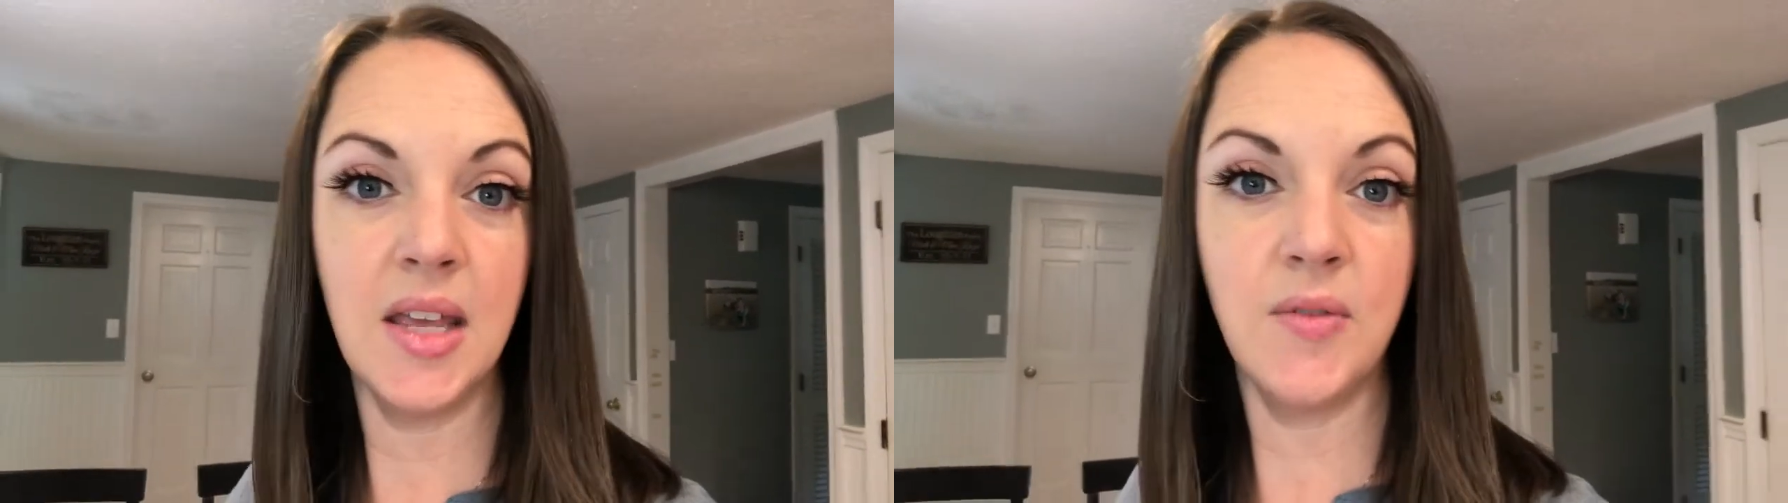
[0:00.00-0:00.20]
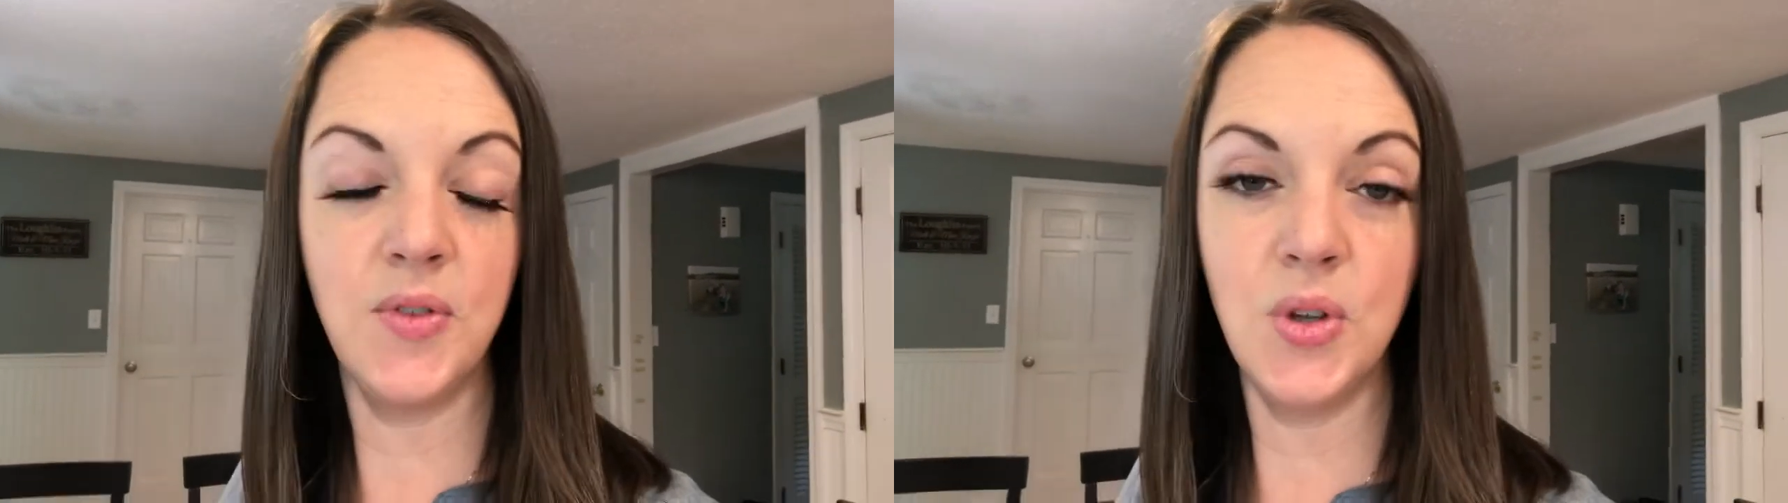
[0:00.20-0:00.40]

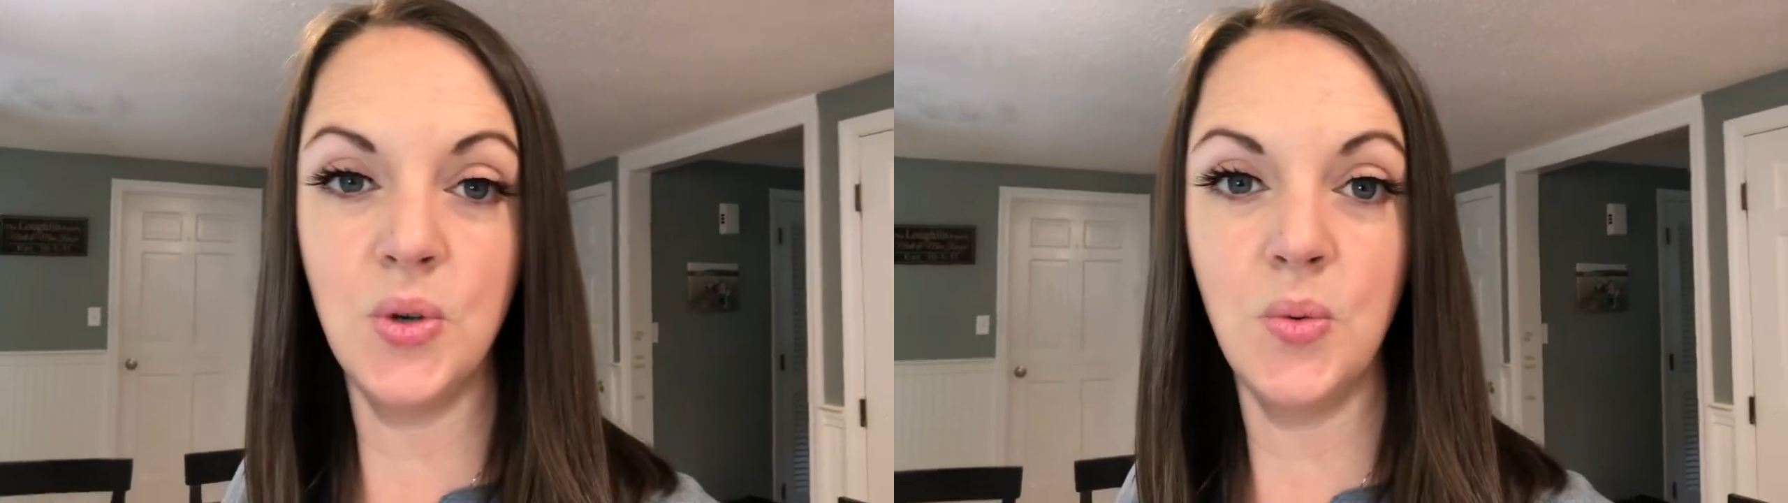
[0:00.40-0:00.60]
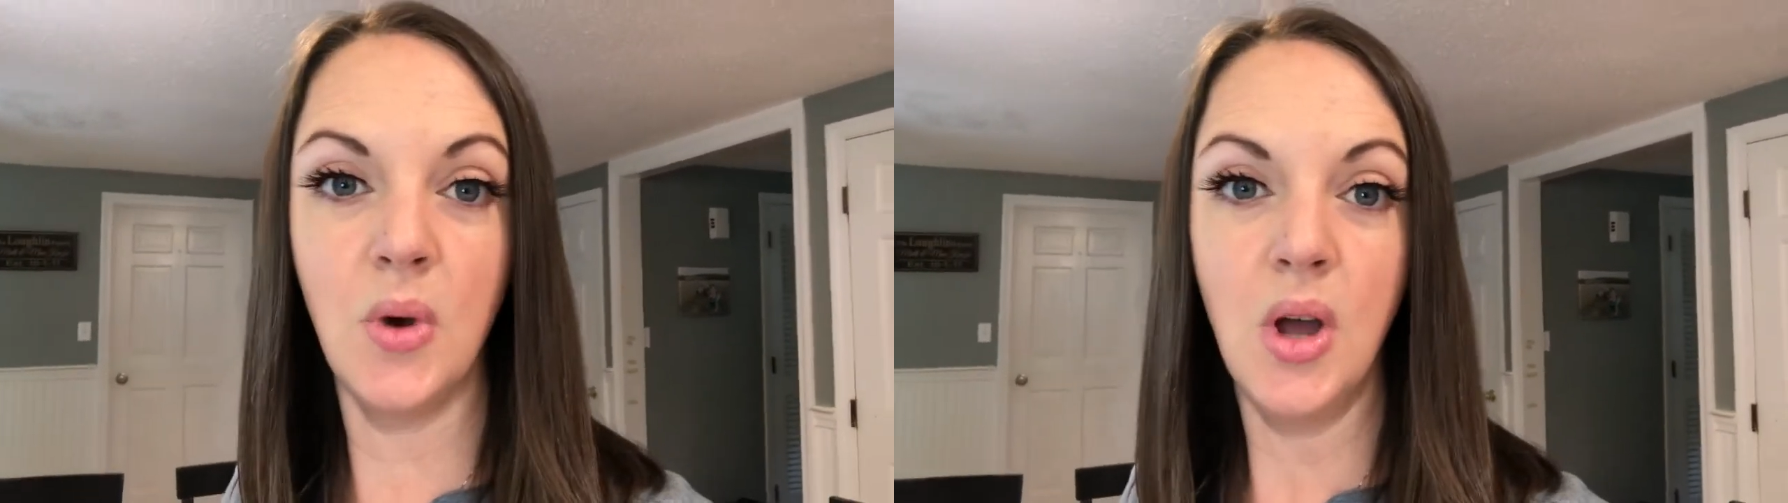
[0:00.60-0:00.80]
If
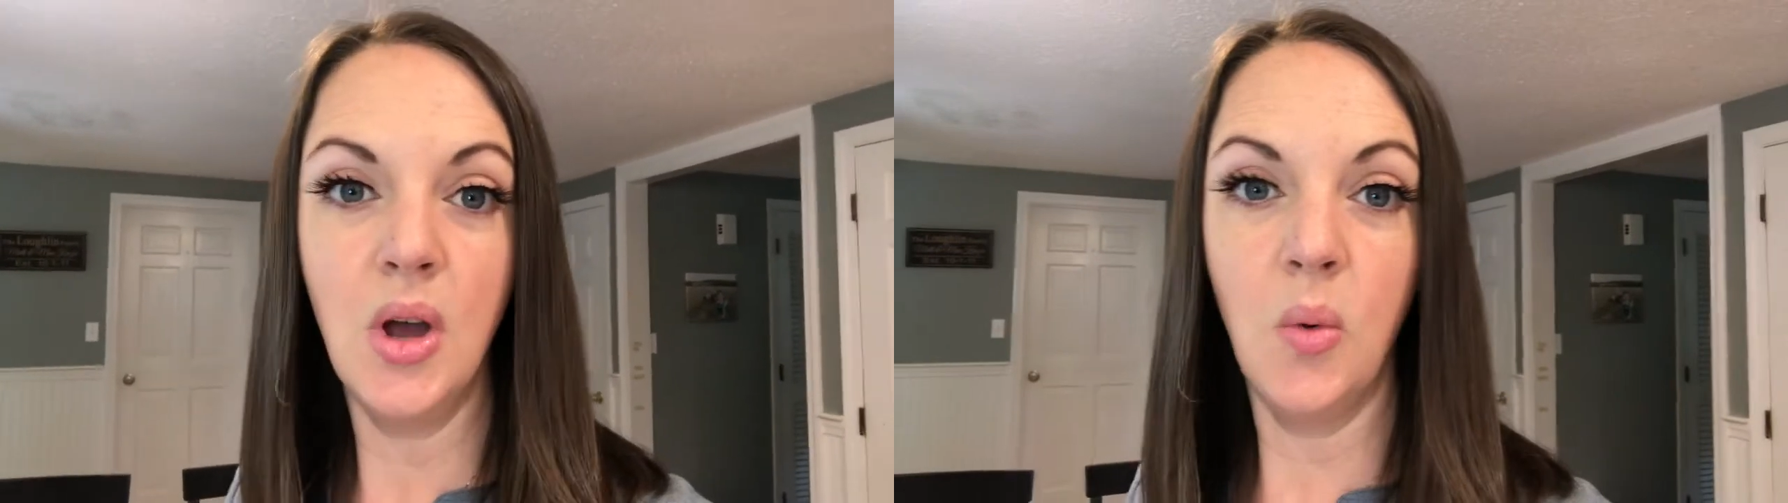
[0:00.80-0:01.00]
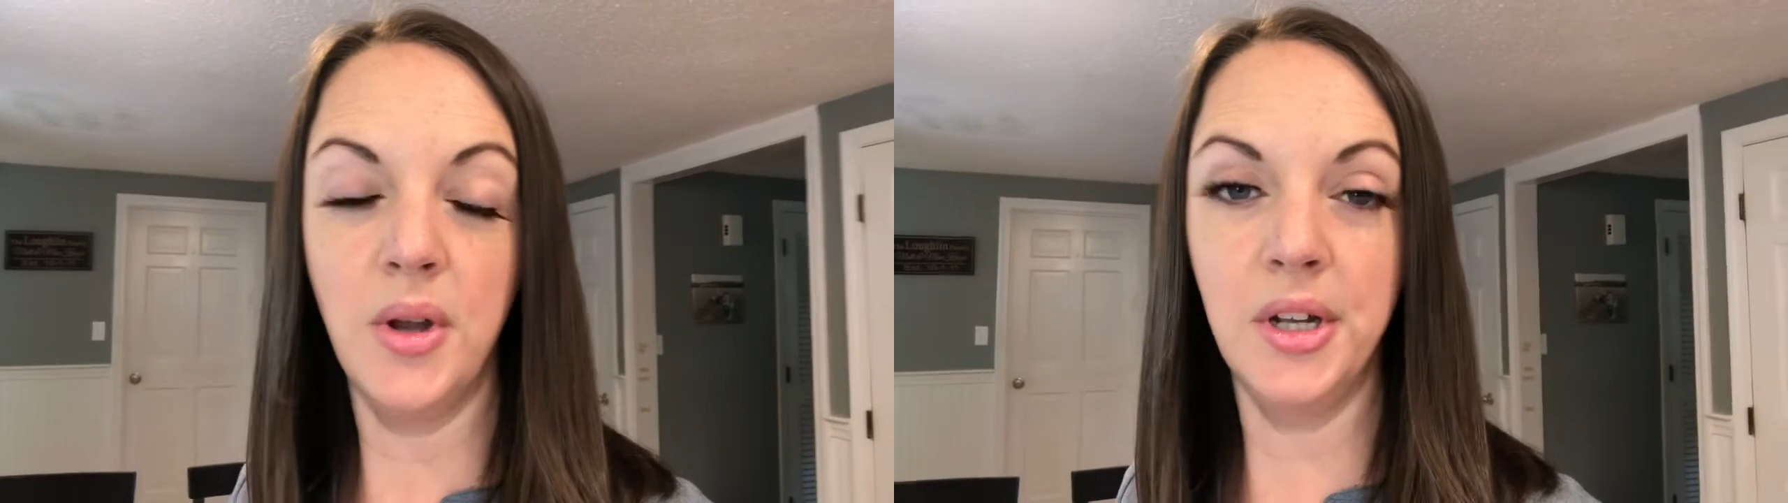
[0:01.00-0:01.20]
you
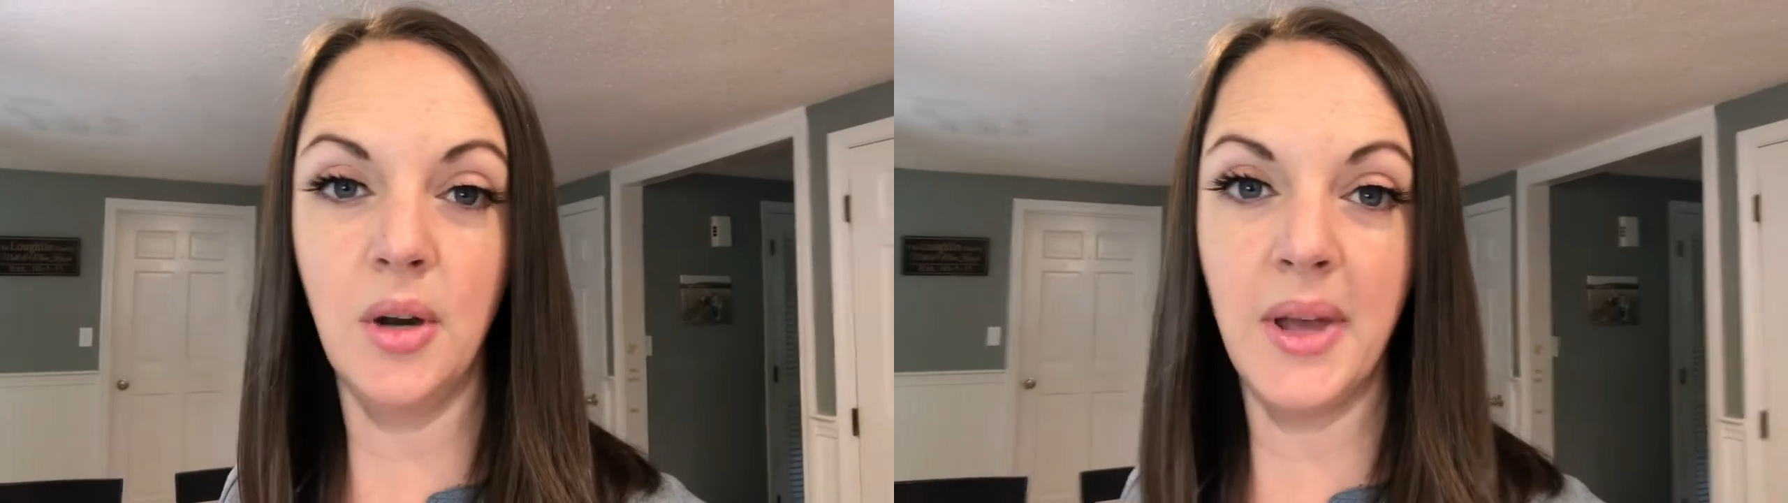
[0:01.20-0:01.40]
want to go